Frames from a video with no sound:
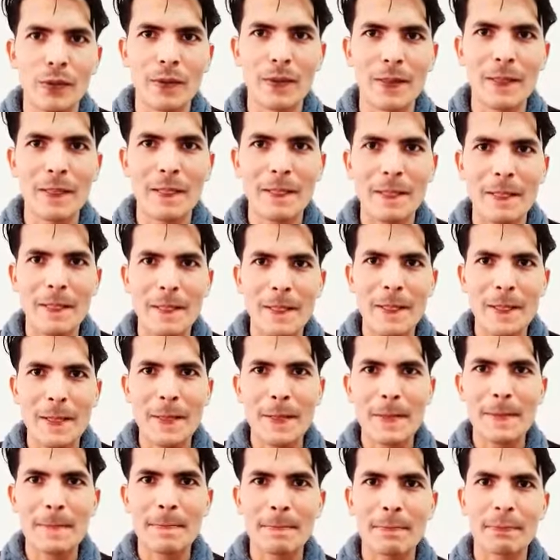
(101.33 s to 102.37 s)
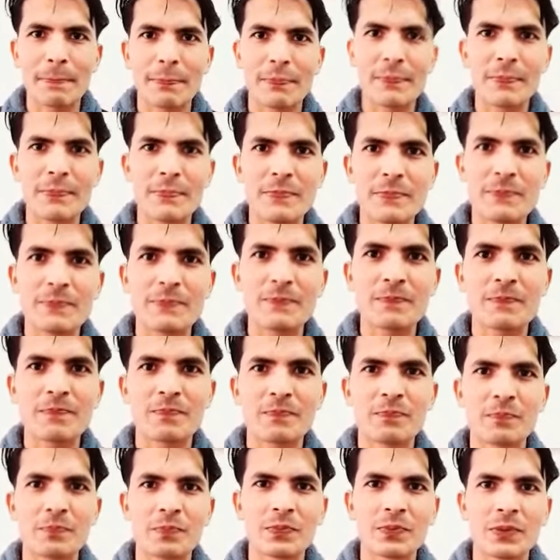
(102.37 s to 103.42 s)
Okay. All right.
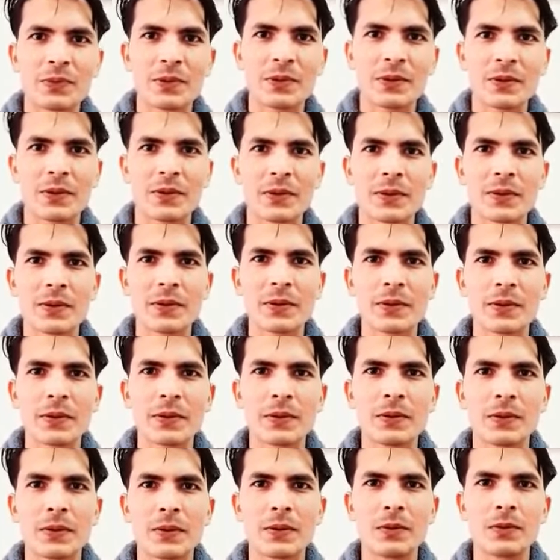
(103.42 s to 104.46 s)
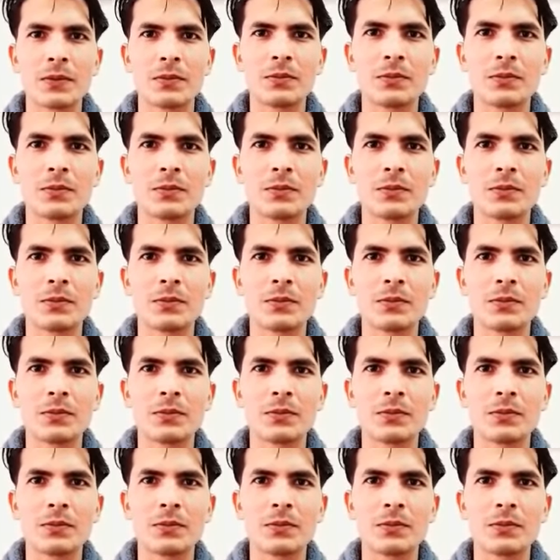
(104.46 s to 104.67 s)
So do you drink? Do you smoke?